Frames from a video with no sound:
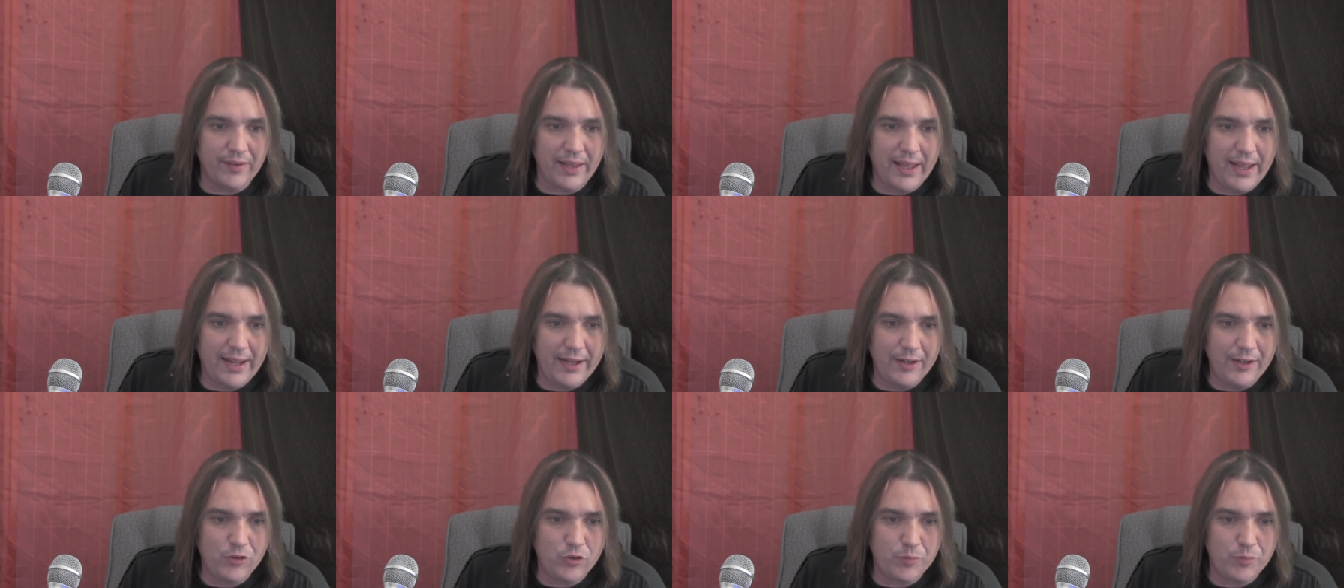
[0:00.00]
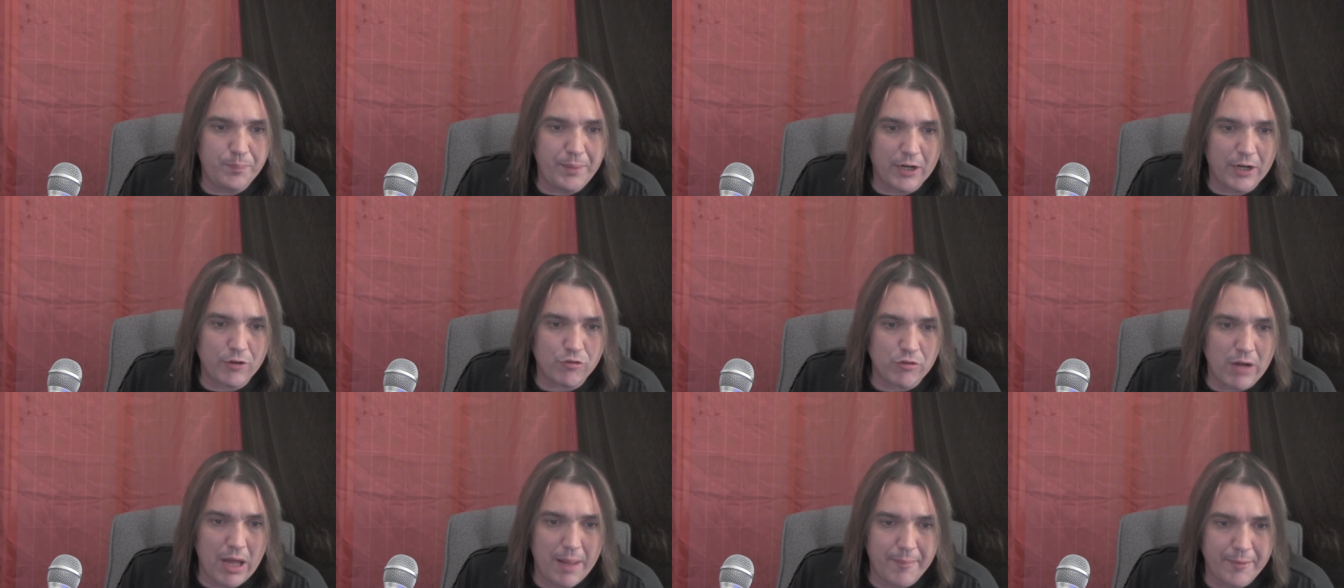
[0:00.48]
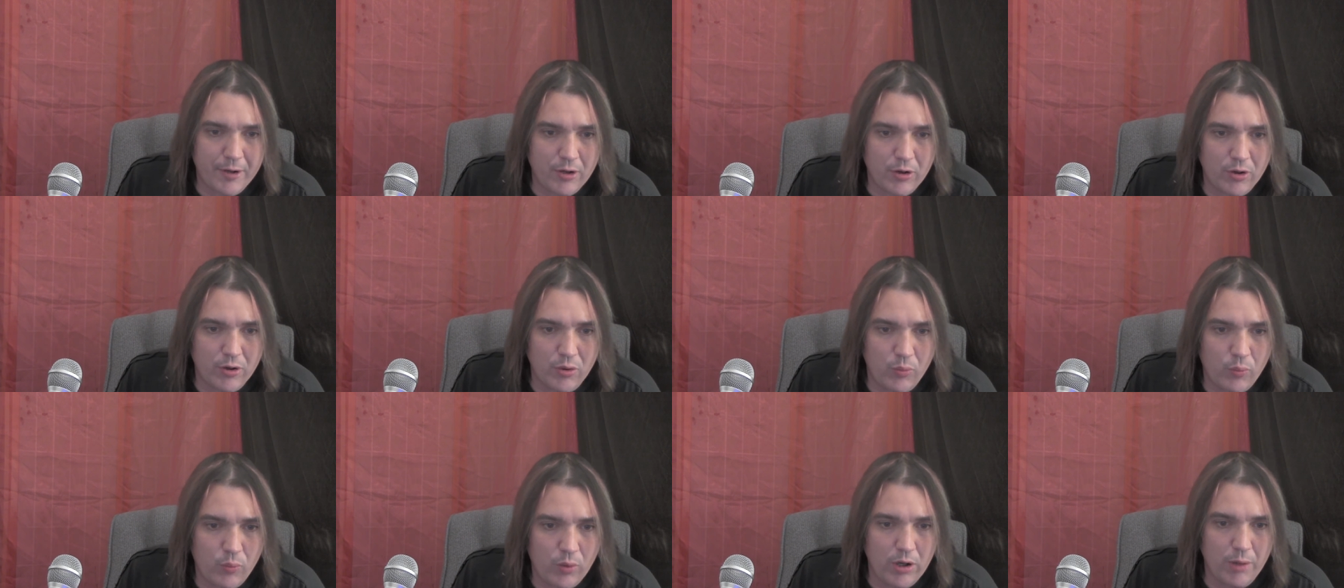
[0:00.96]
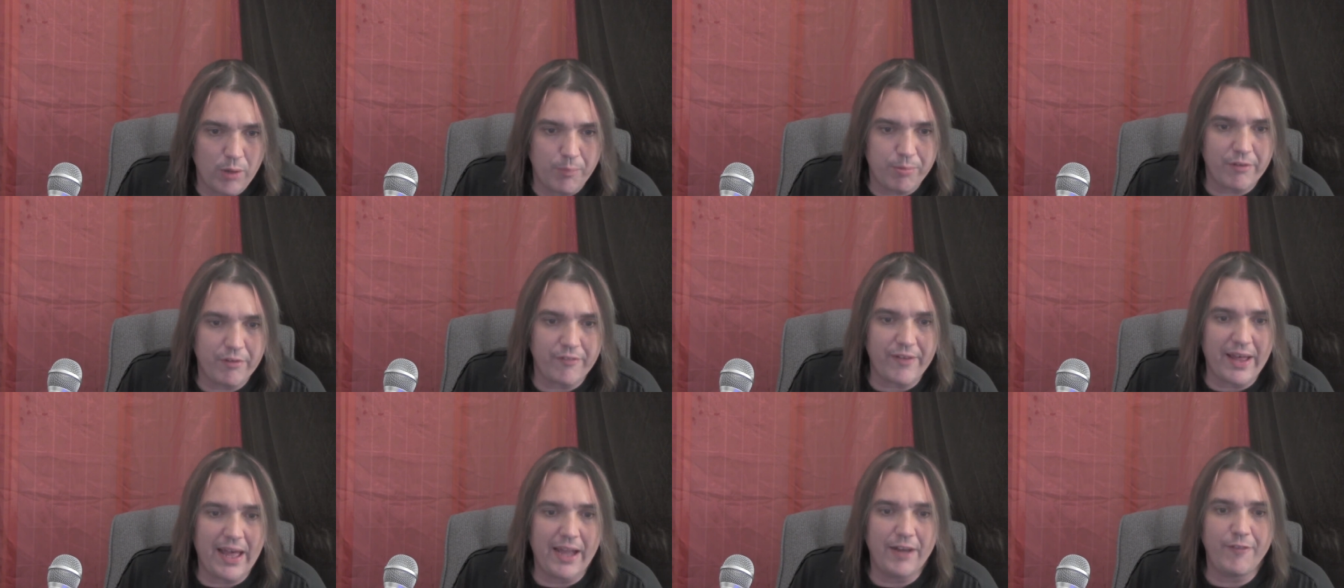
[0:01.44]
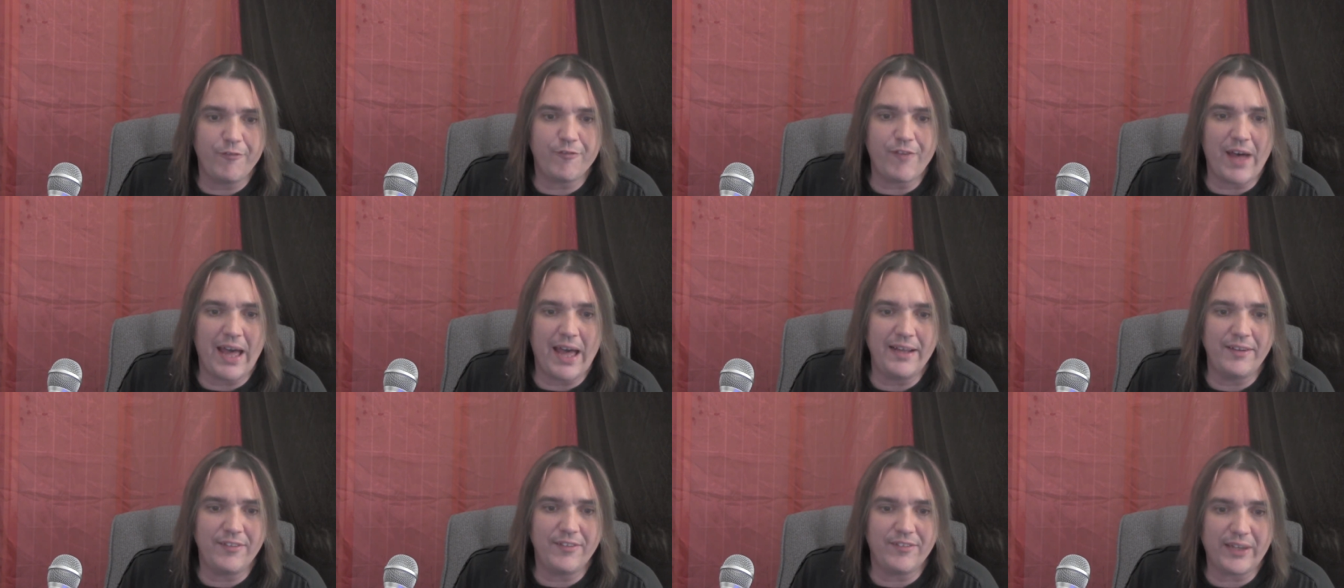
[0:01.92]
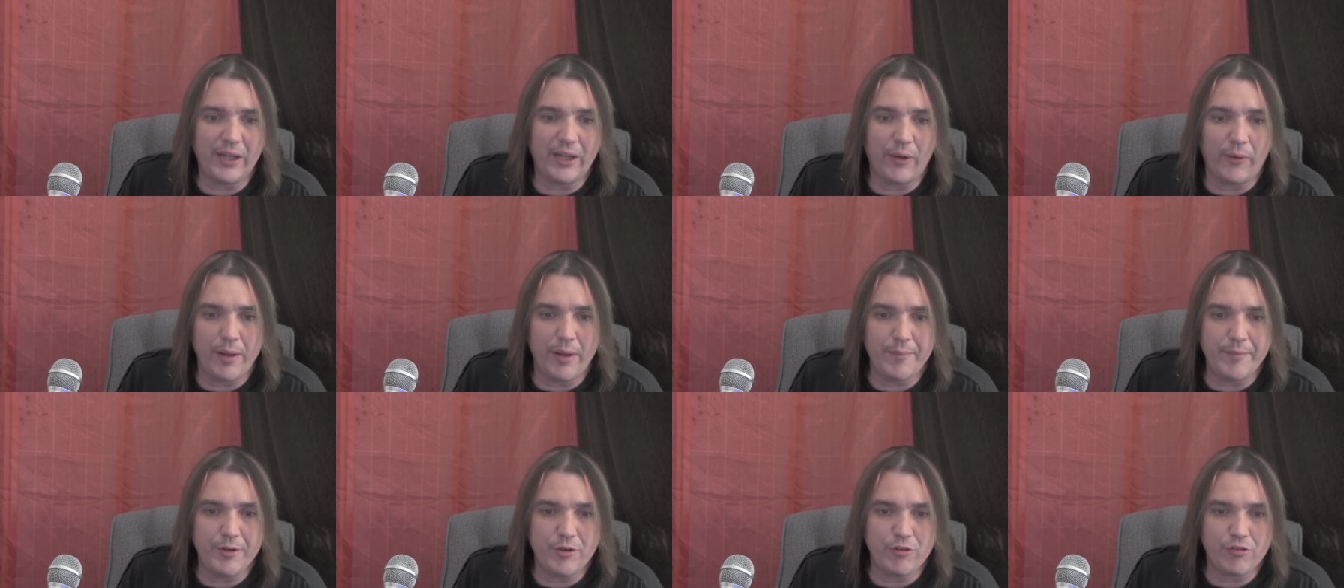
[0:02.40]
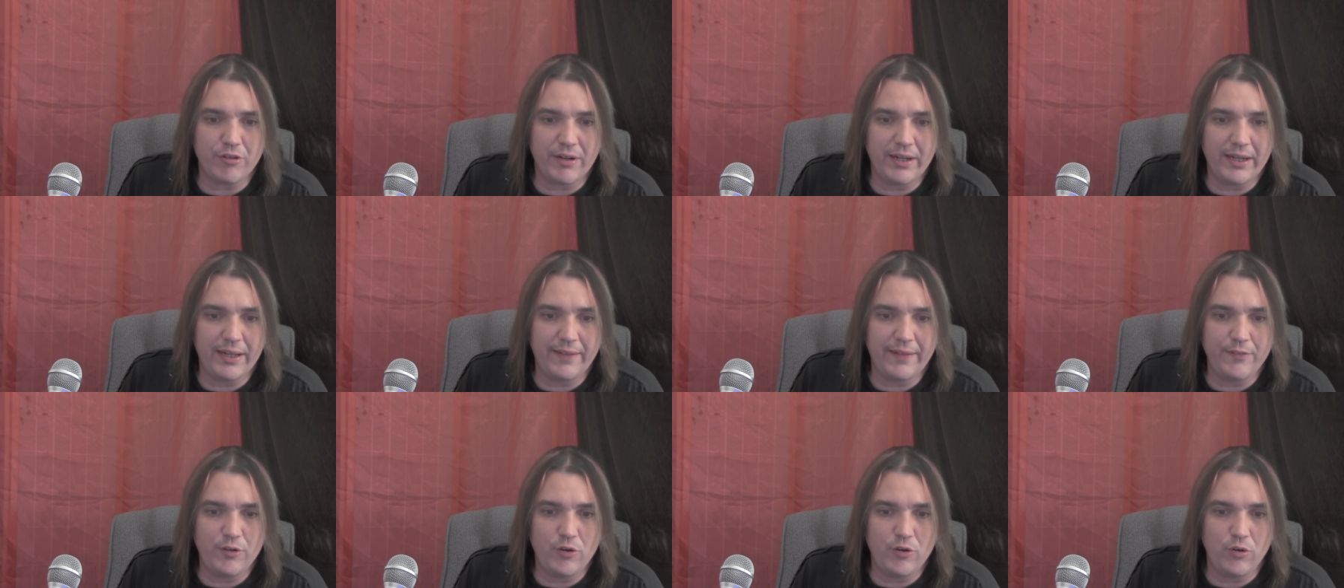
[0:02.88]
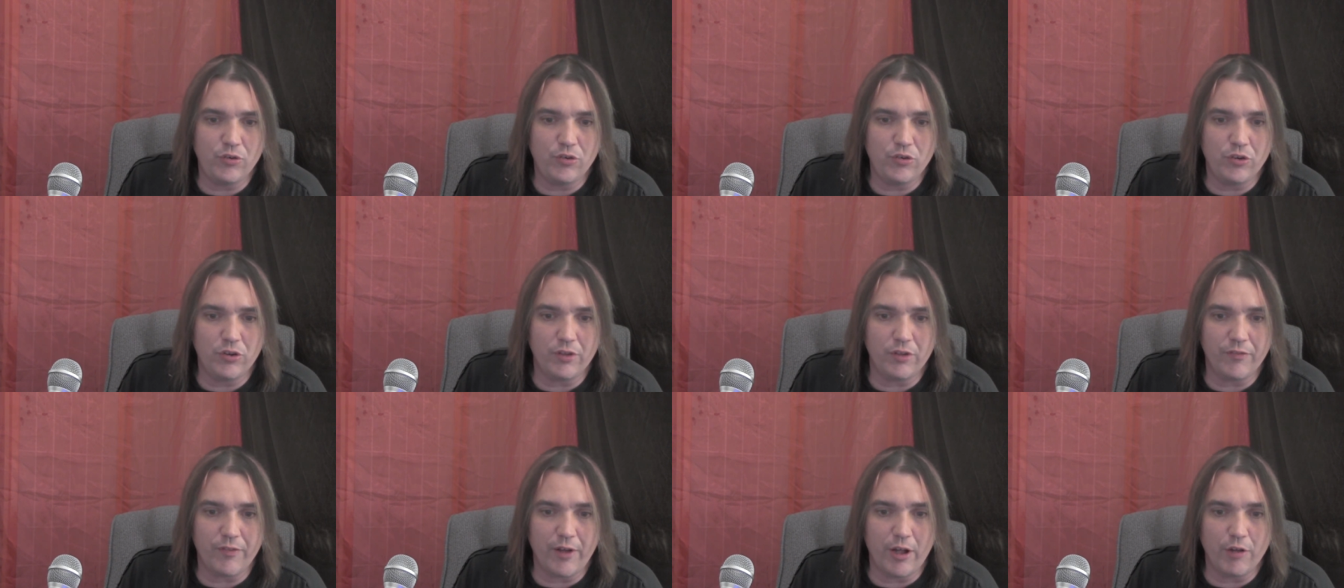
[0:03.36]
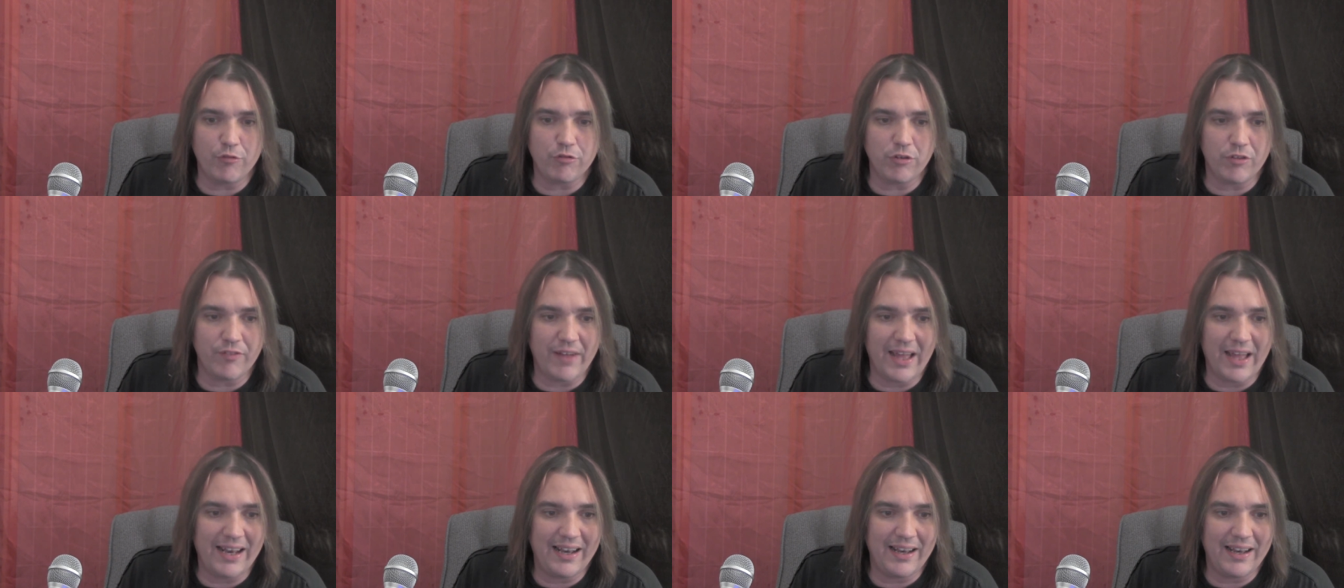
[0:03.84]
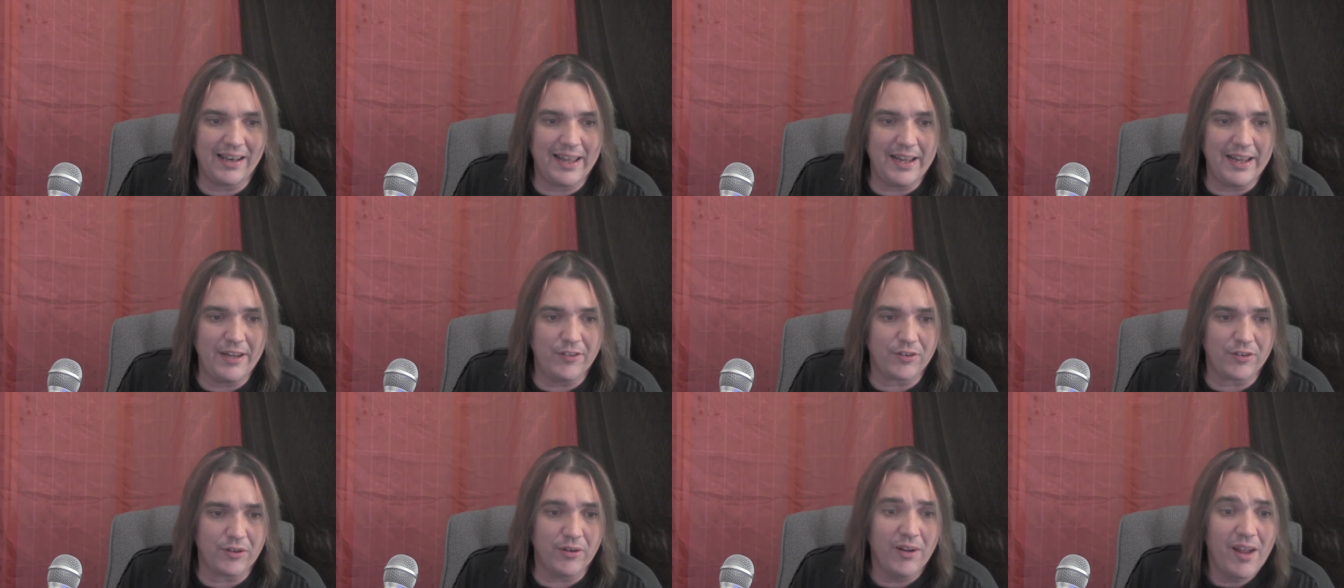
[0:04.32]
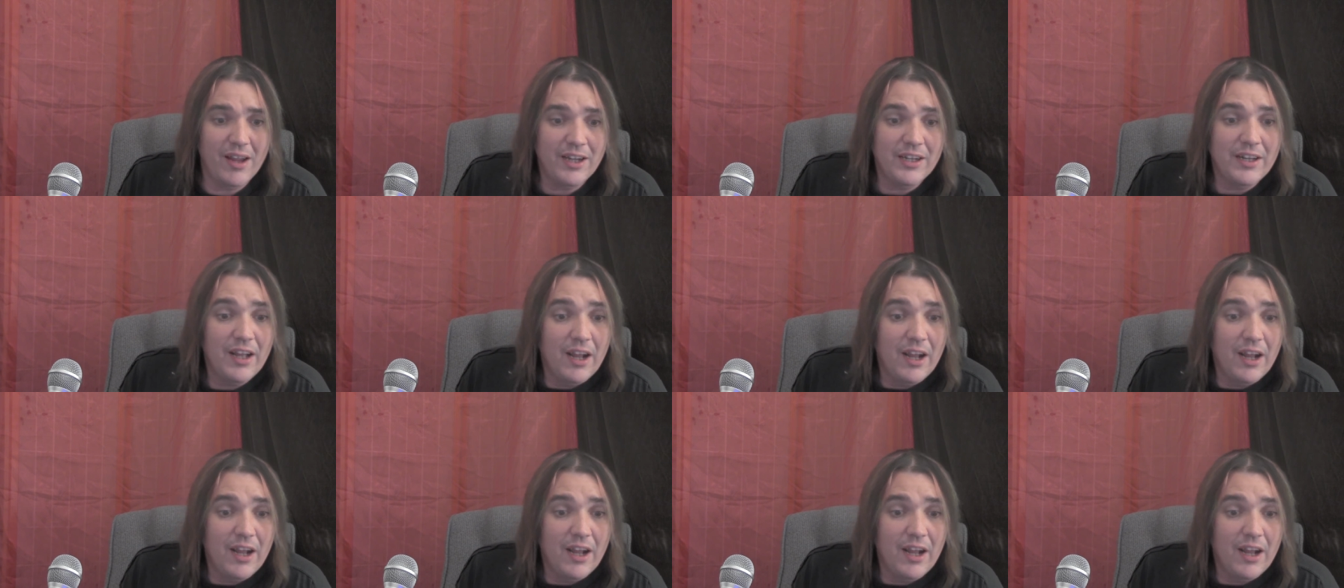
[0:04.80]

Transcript: A spectrometer will provide fine-scale imaging and uses of ultraviolet laser